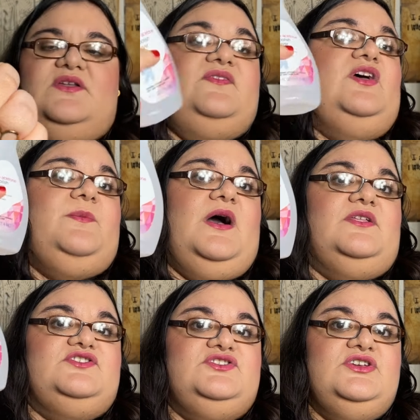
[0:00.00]
of nail
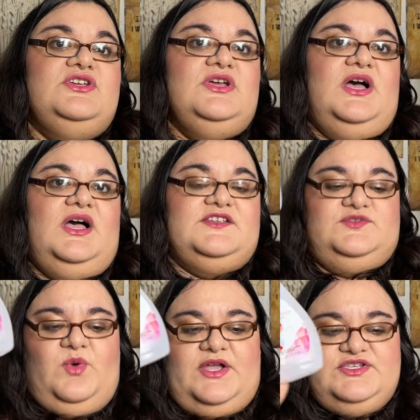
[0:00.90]
polish uh,
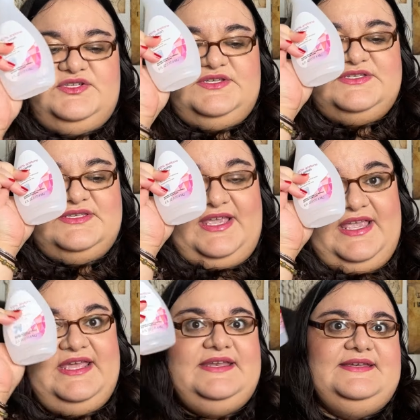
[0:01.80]
swatches
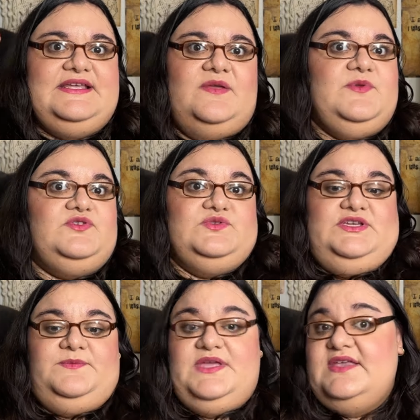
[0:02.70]
and I've been using
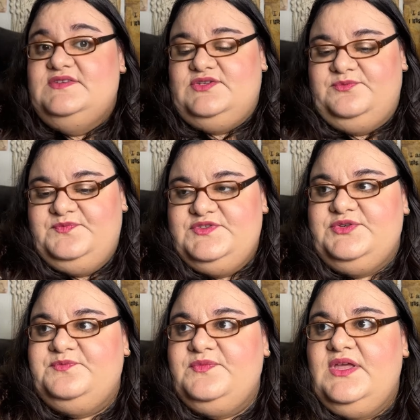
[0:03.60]
up the acetone.
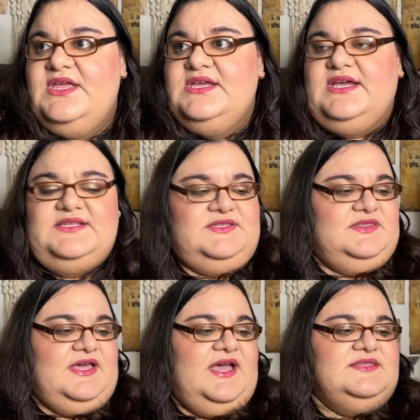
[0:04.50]
So Got
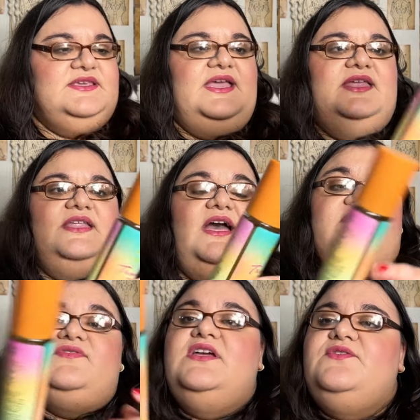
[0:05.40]
that. And
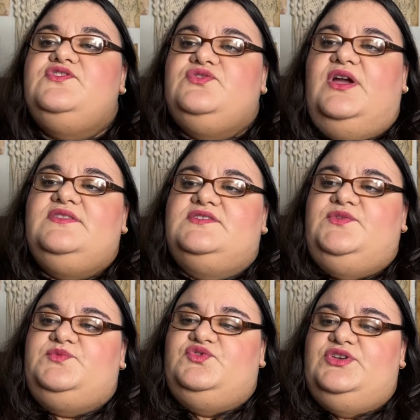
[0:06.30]
I've never tried this
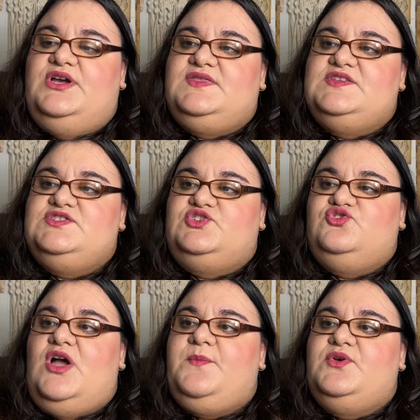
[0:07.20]
from Tree Hut. This is their
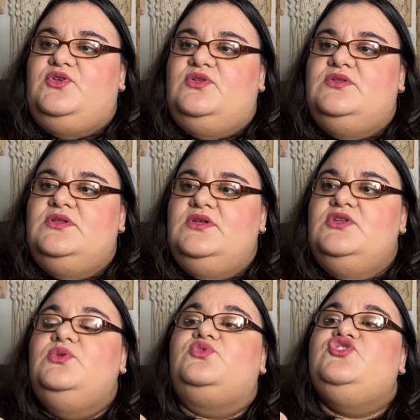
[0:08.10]
tropical,
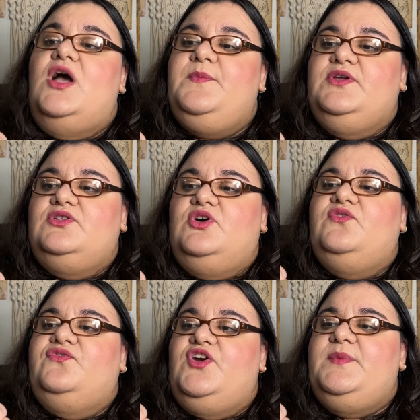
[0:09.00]
no, Tropical
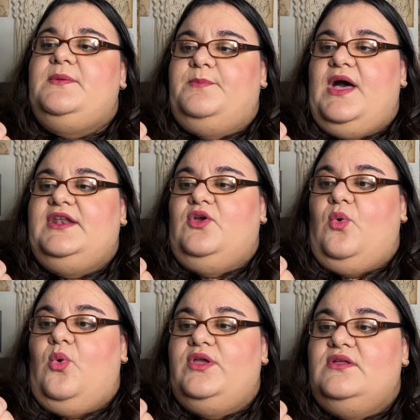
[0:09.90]
Firming Body
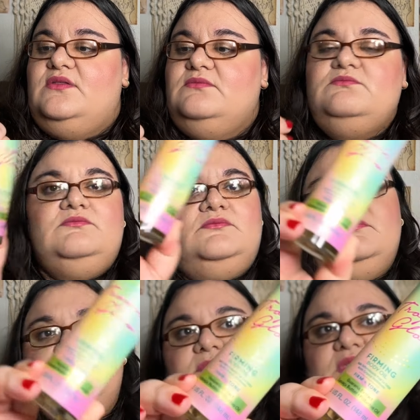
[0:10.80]
Oil.
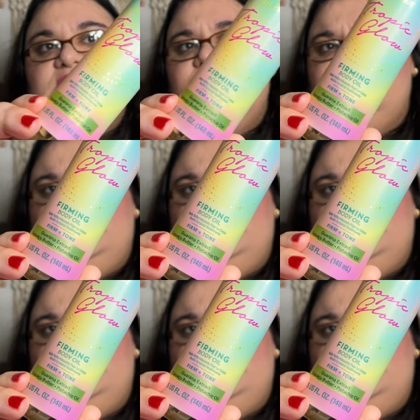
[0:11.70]
This was like